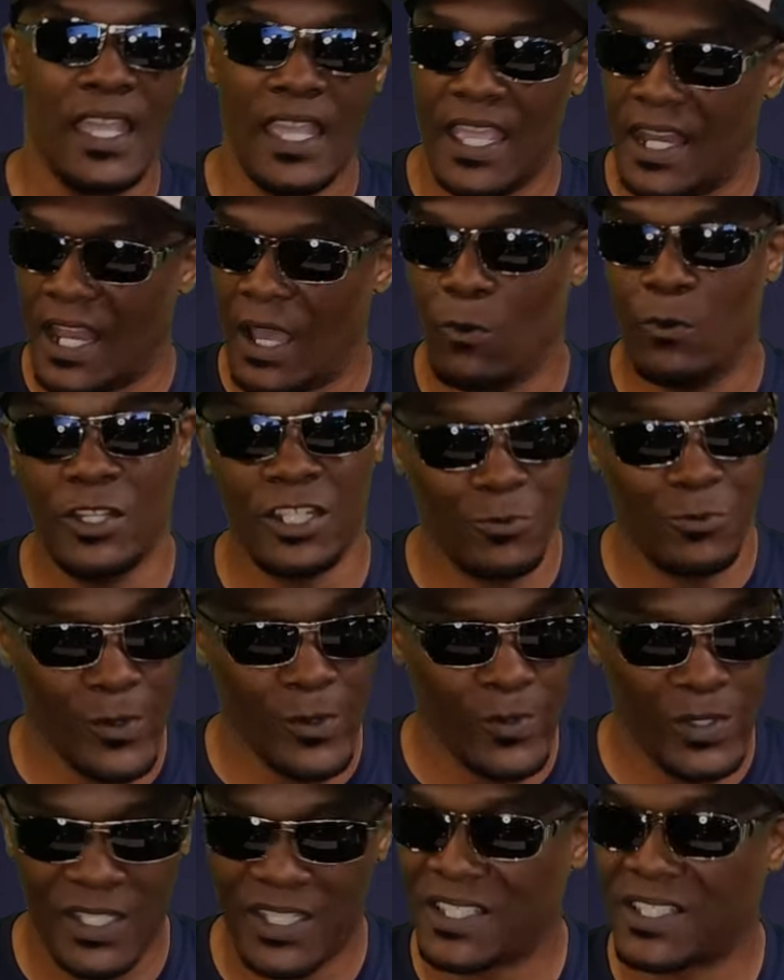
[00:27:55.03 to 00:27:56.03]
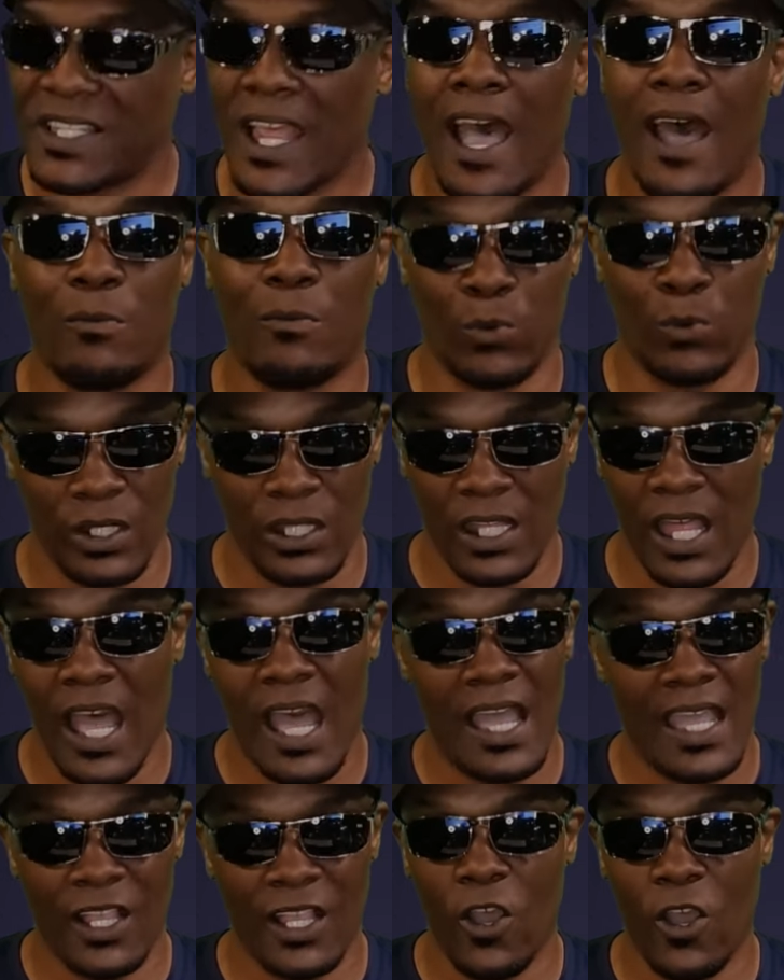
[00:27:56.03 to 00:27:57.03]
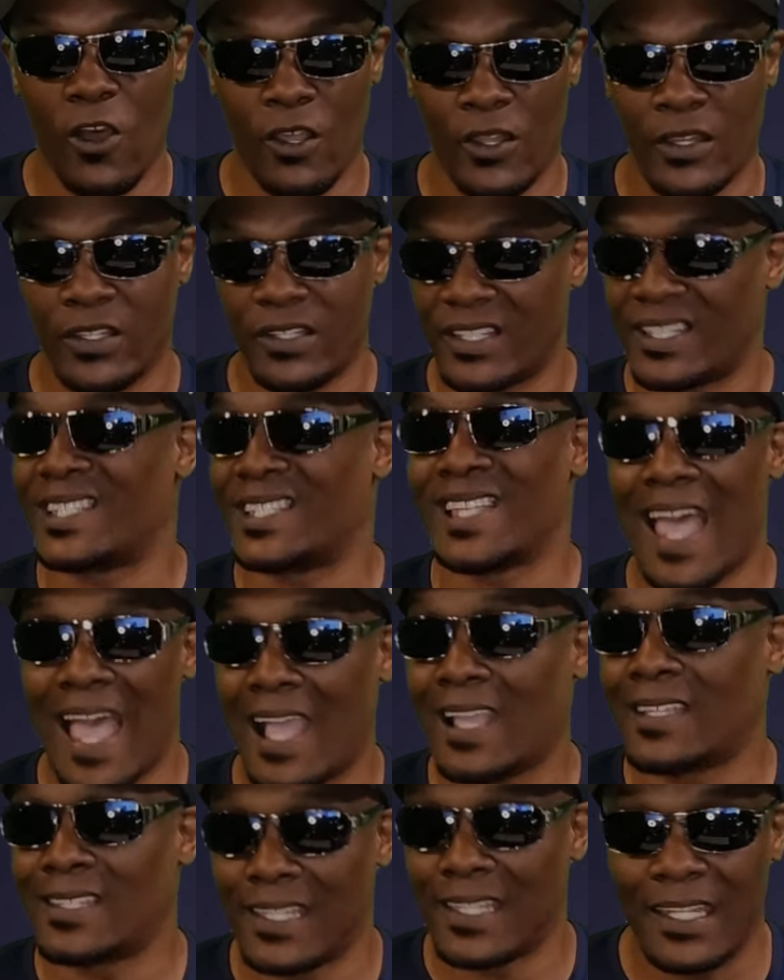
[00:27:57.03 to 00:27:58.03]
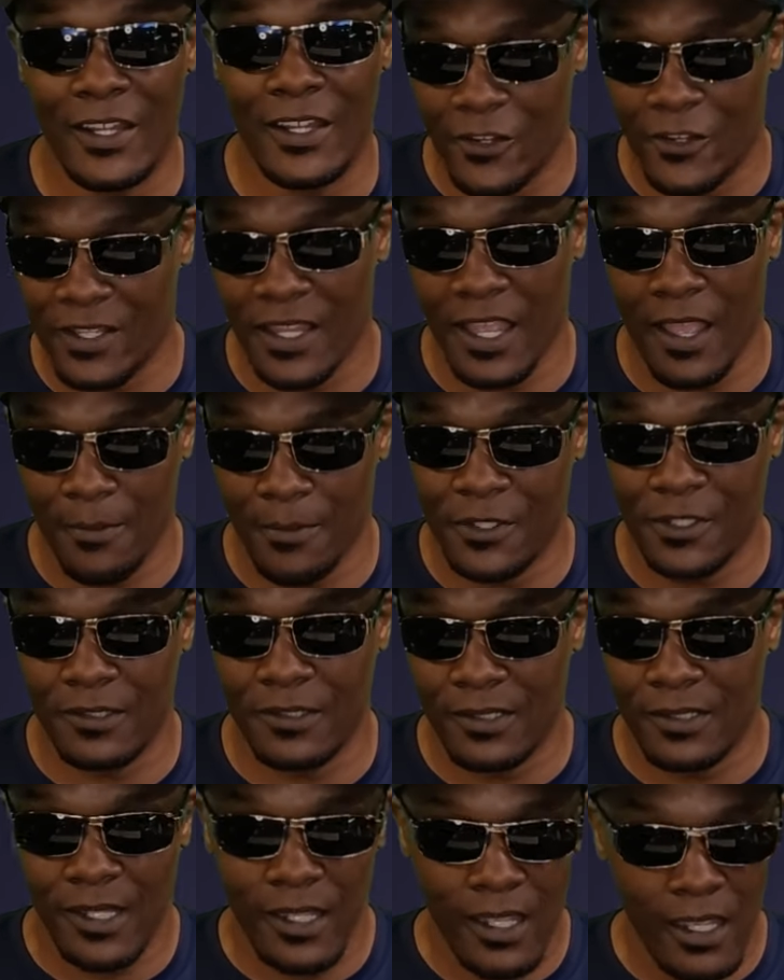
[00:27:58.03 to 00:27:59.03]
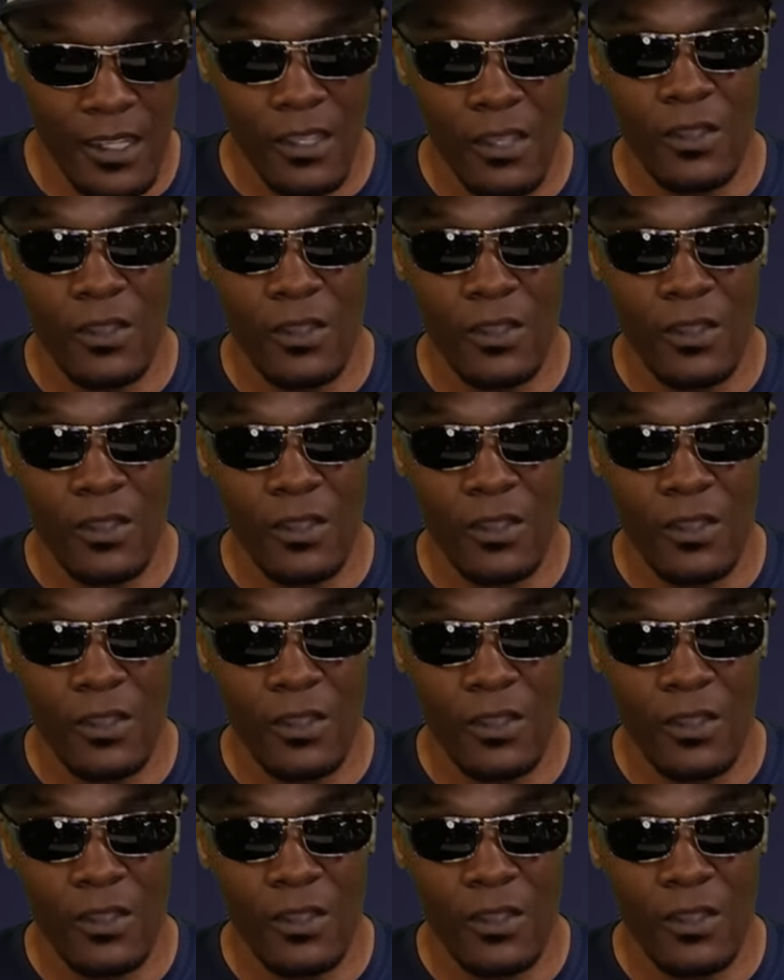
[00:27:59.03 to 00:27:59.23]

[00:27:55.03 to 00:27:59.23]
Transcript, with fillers: And I wish we would stop relying on sacks and interceptions.